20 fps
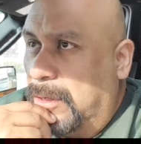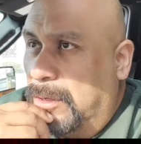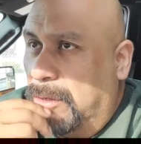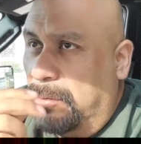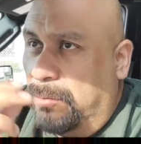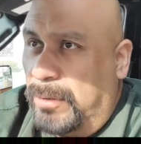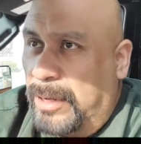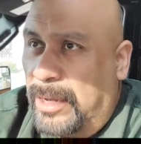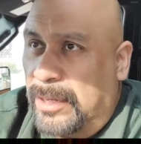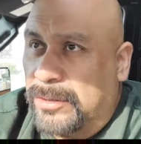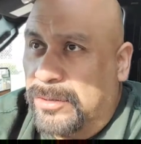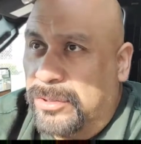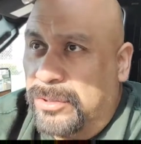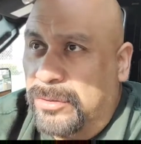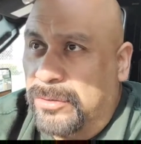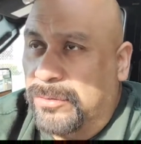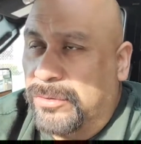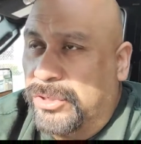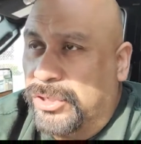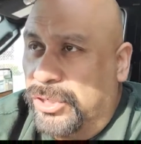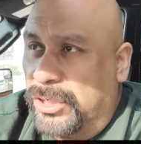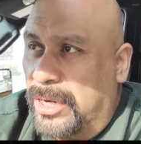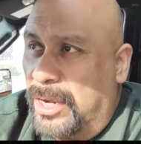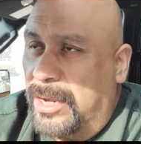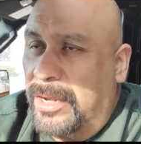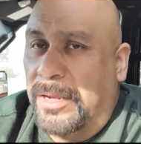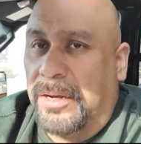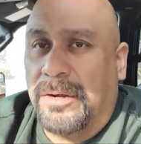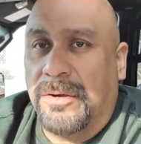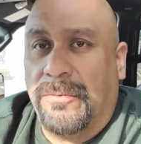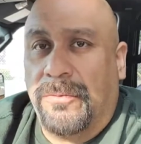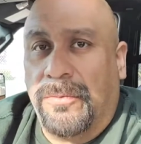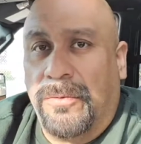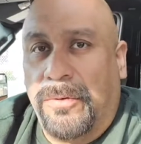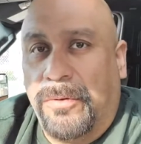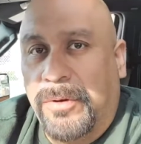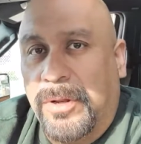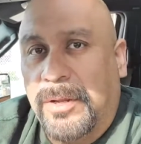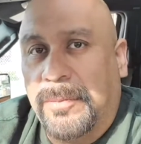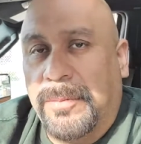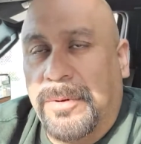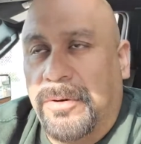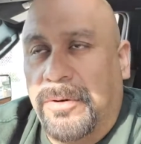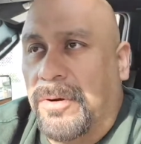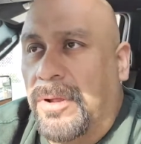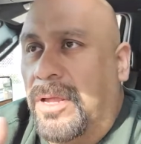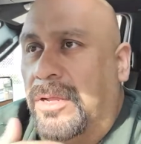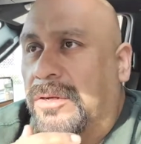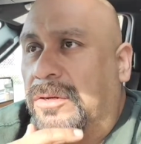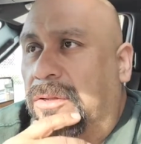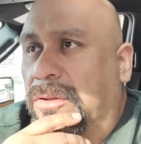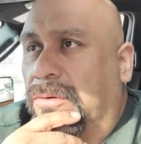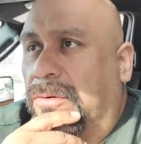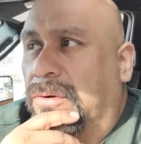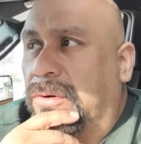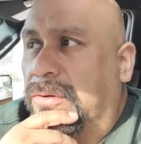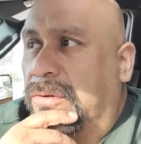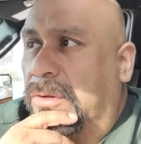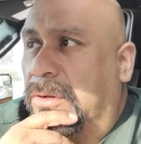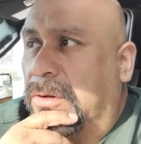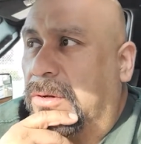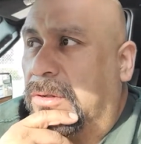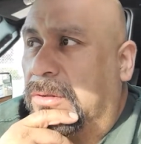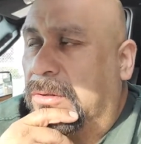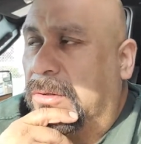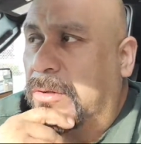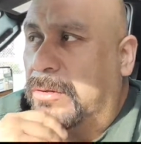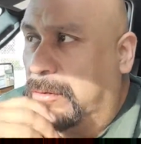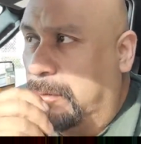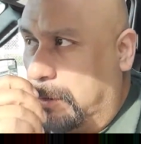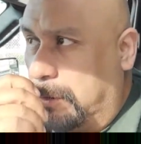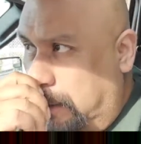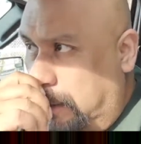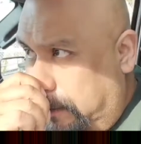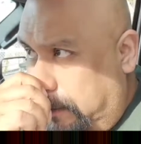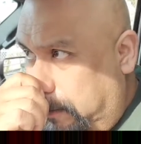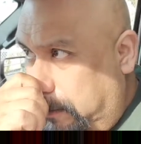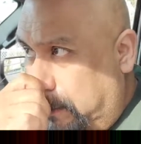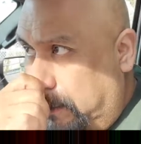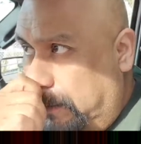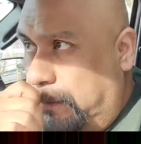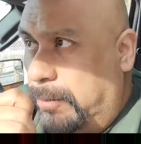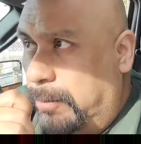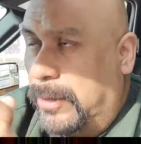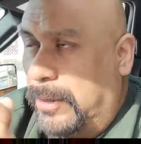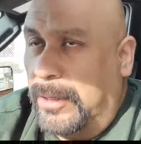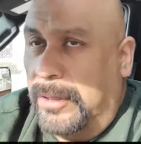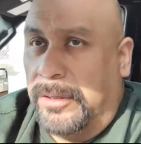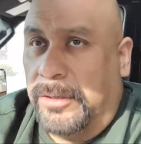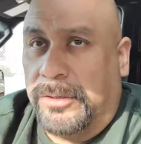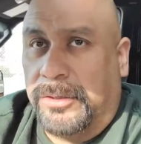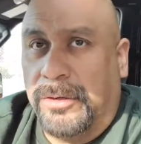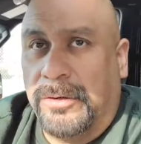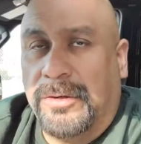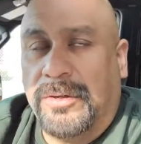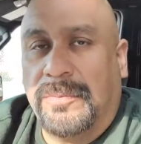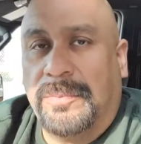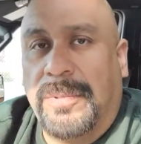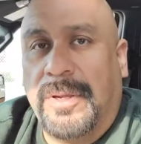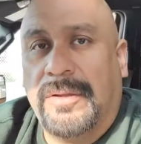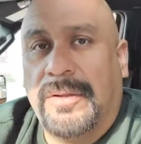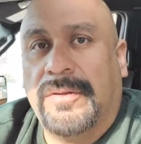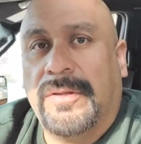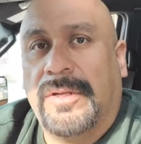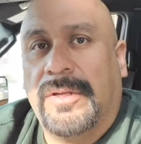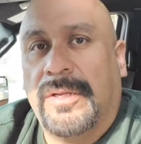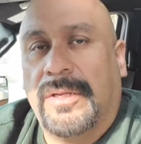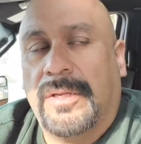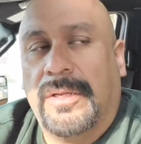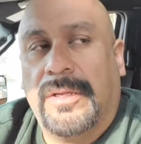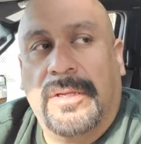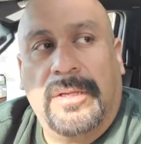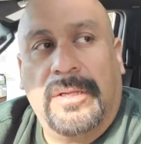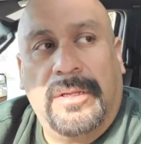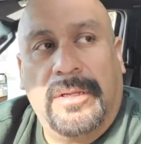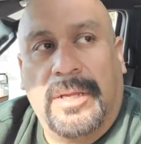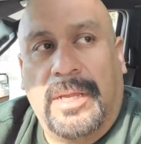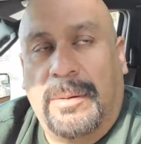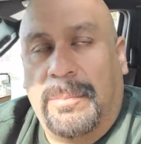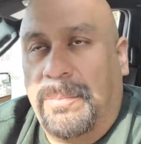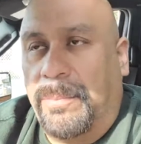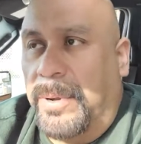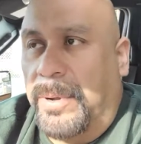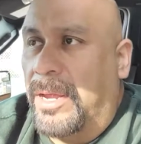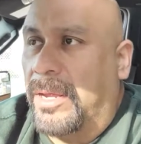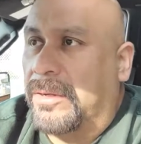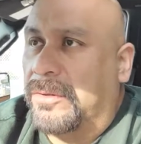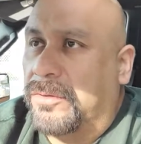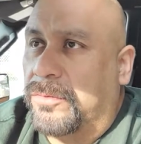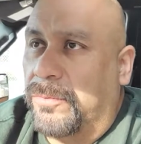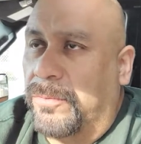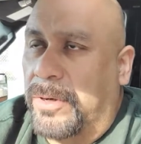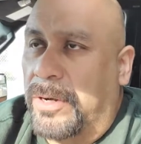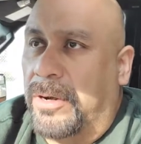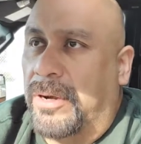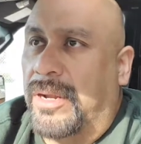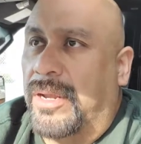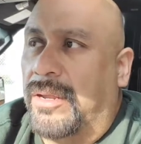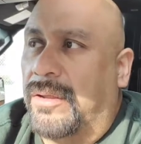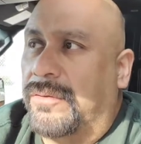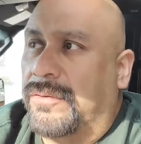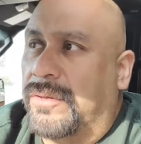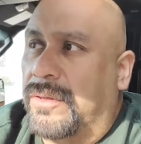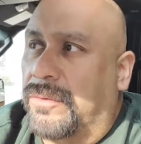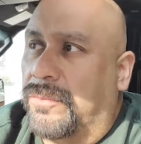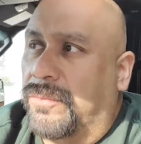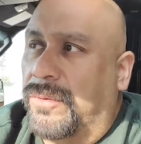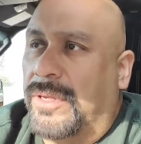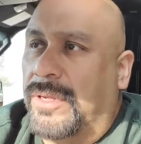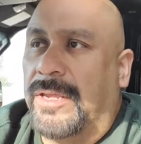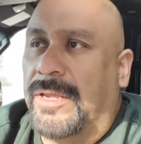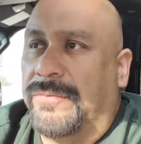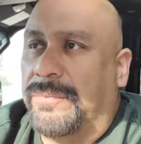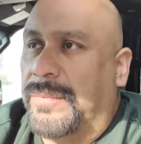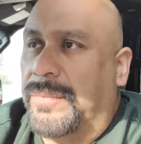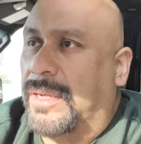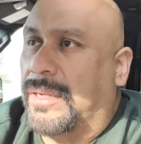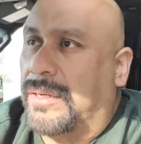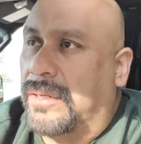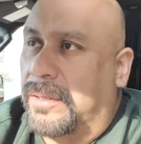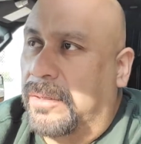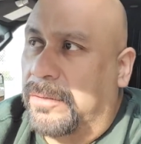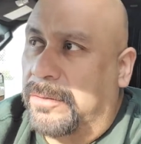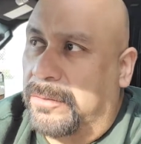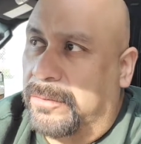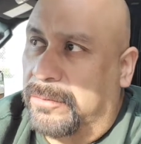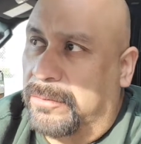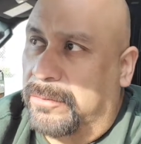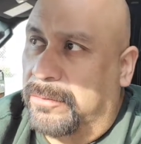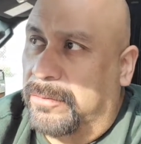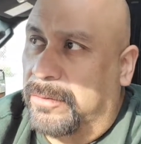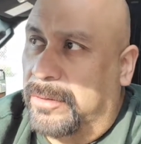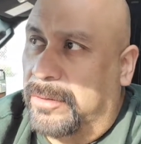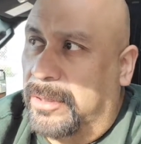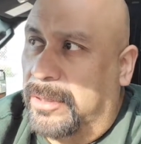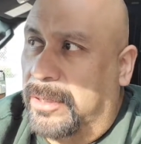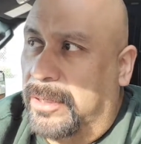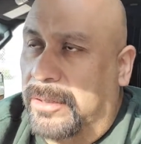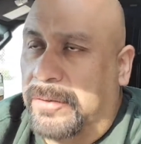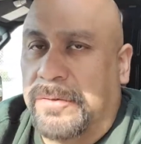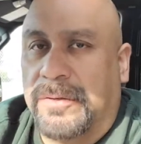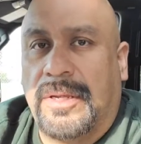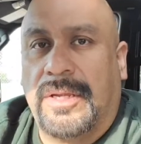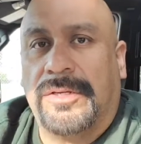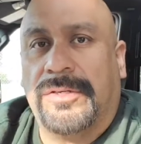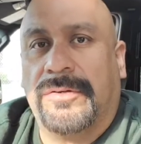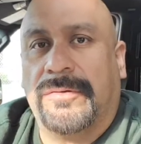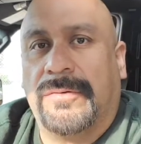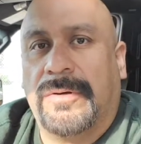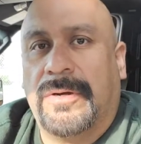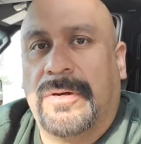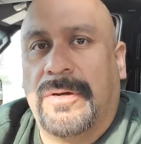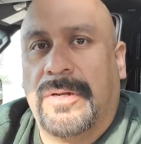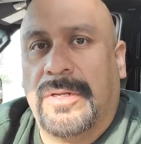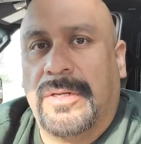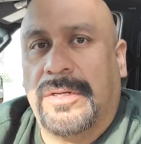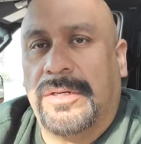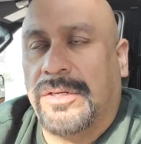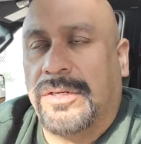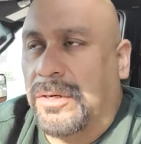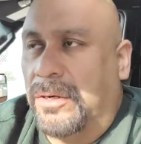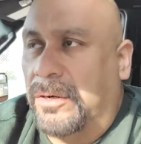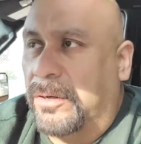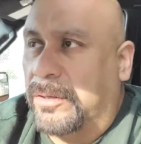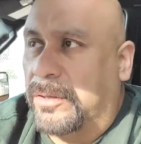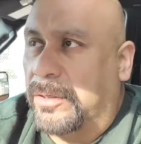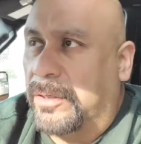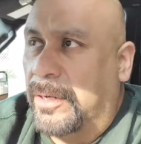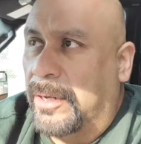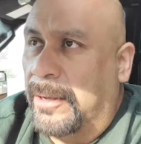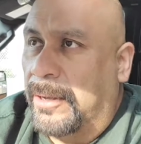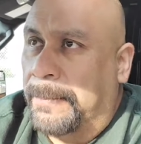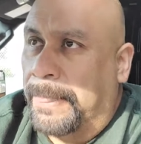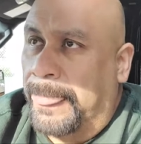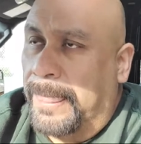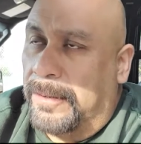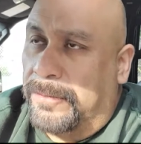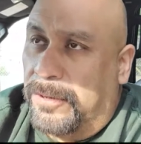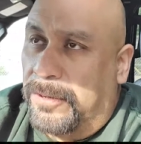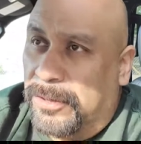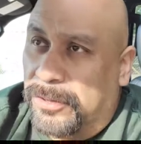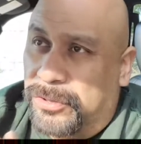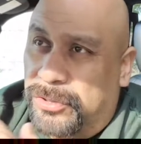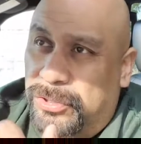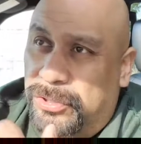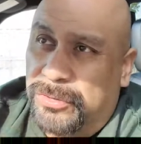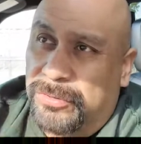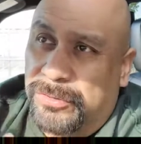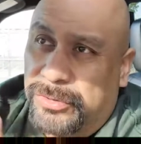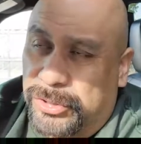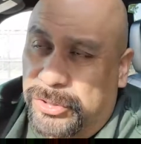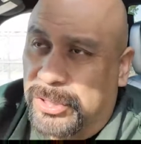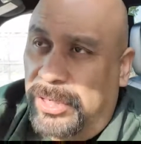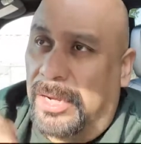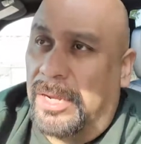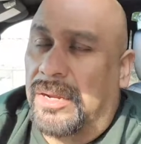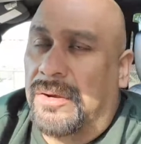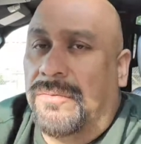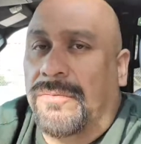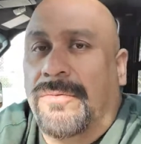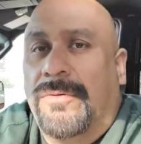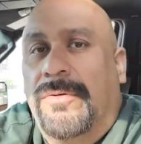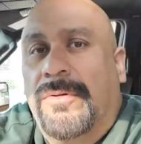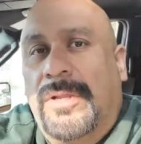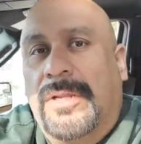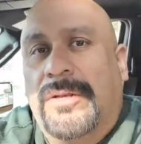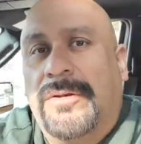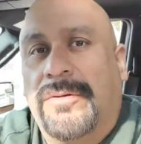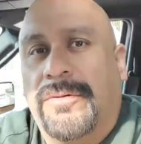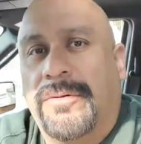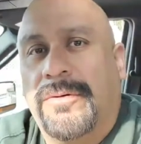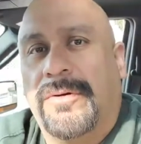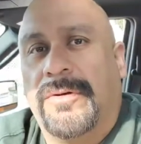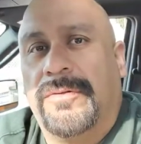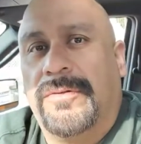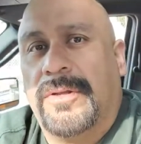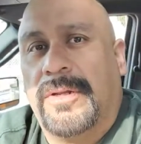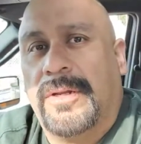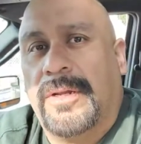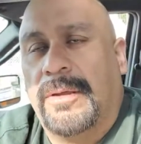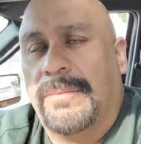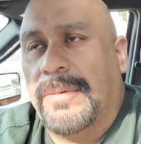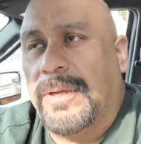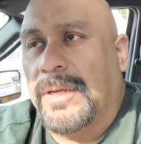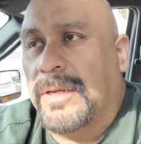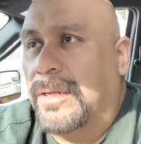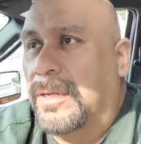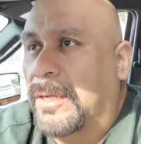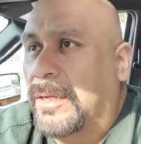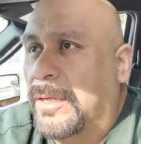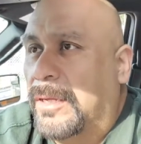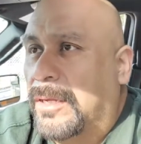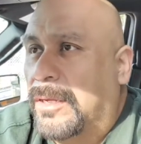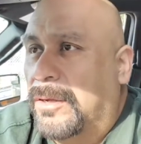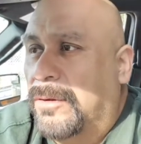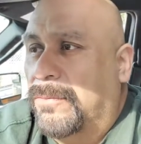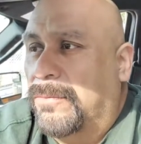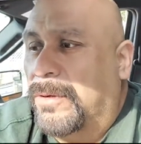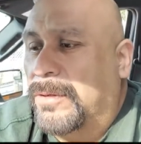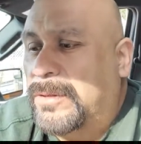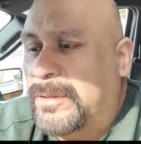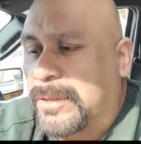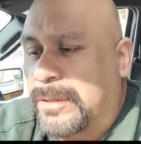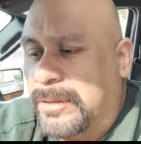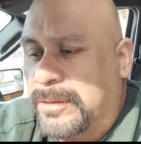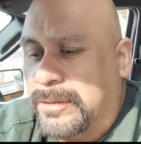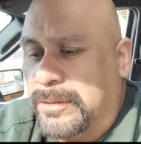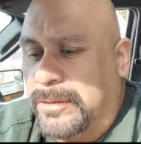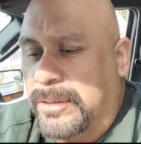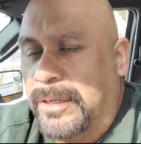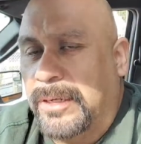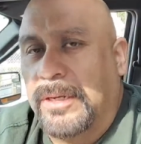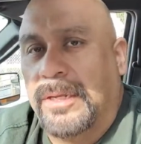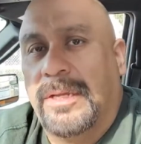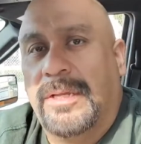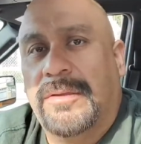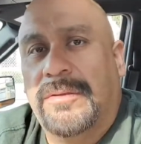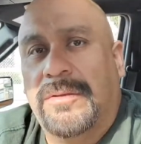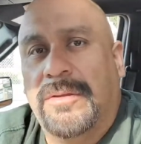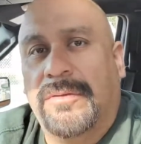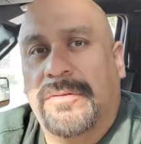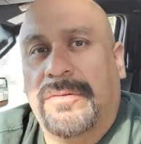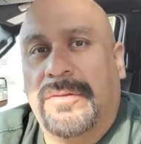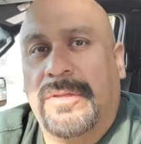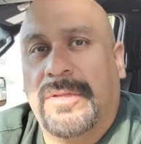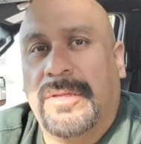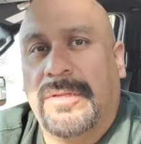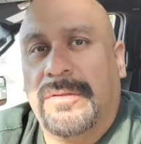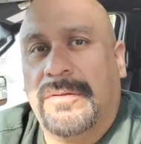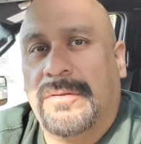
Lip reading: we had two giant roll-up garage doors here because, as you know, the church is basically a box warehouse that we have made it into a sanctuary in a church. So I had two giant rolling doors, and I mean, once the sun hits those things,